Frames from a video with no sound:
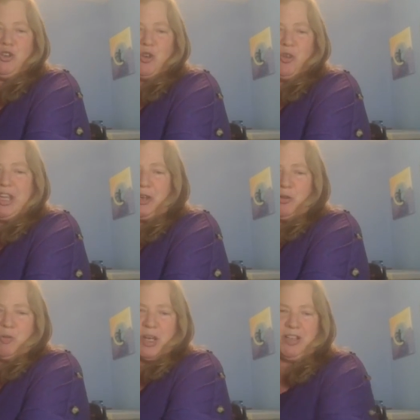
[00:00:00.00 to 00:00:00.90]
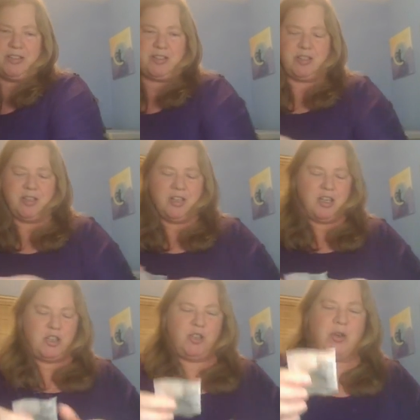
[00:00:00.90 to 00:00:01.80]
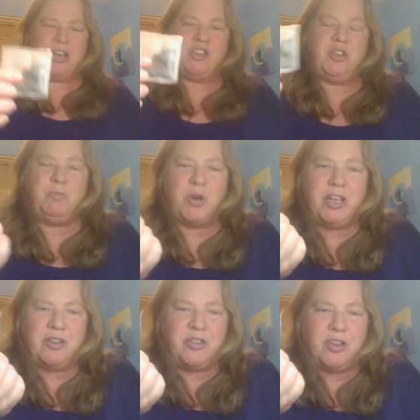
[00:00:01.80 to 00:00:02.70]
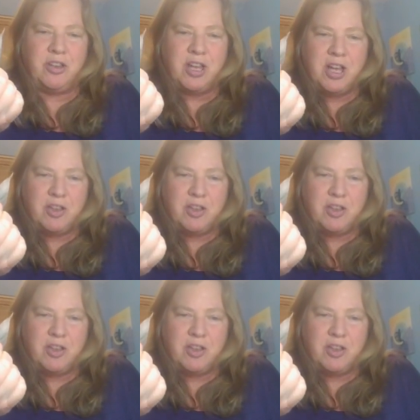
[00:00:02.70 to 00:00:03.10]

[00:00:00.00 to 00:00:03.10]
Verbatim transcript: don't get it wet. You actually break the,